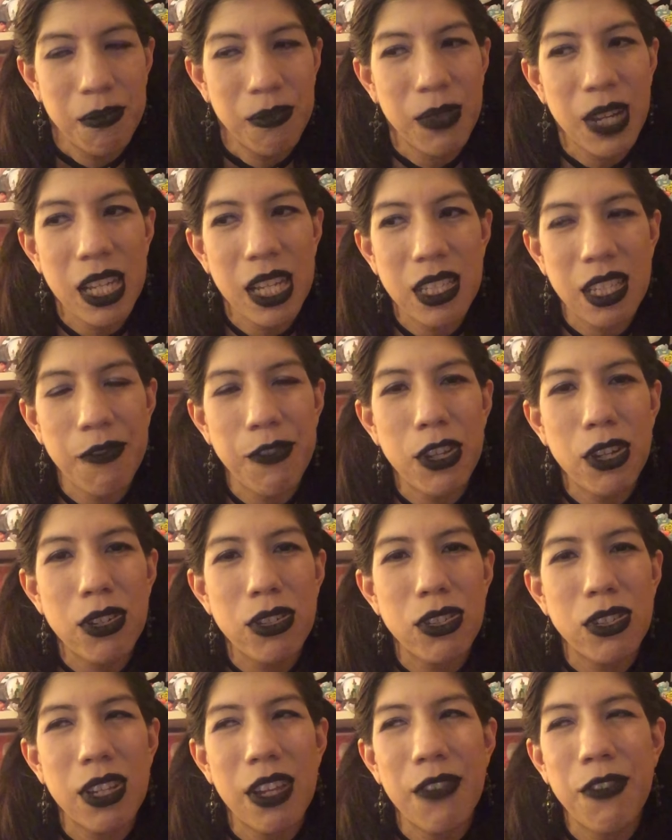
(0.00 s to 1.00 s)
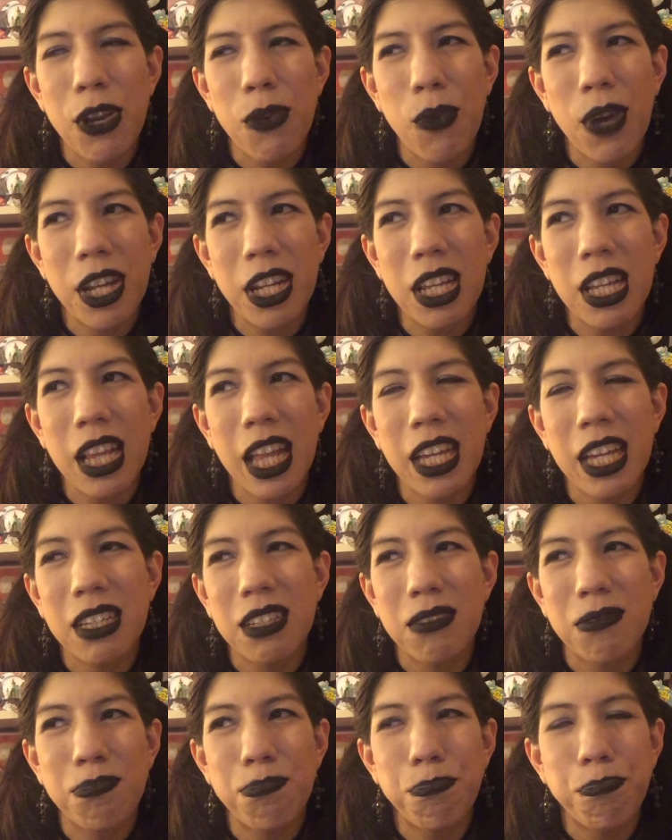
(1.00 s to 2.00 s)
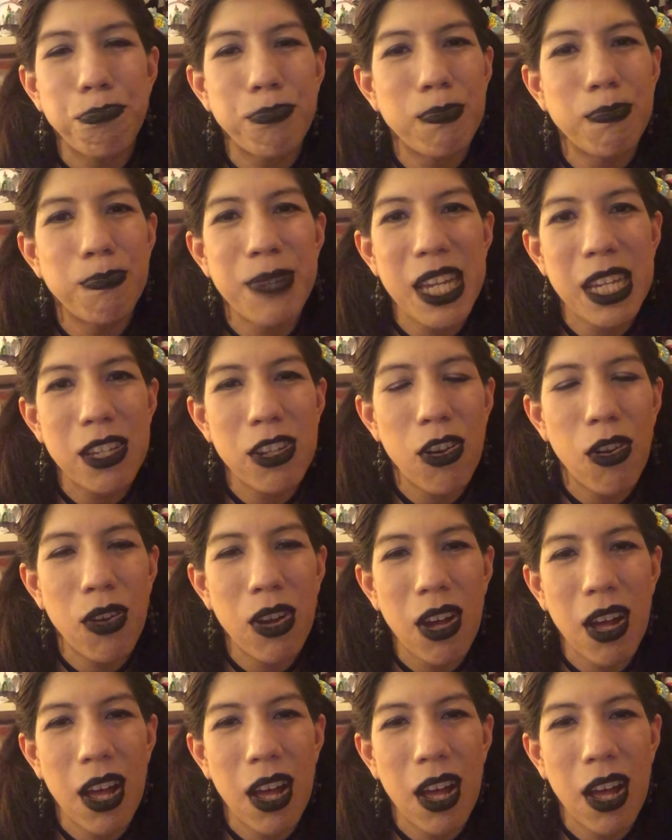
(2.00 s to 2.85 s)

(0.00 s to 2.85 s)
Because if you want to like make your own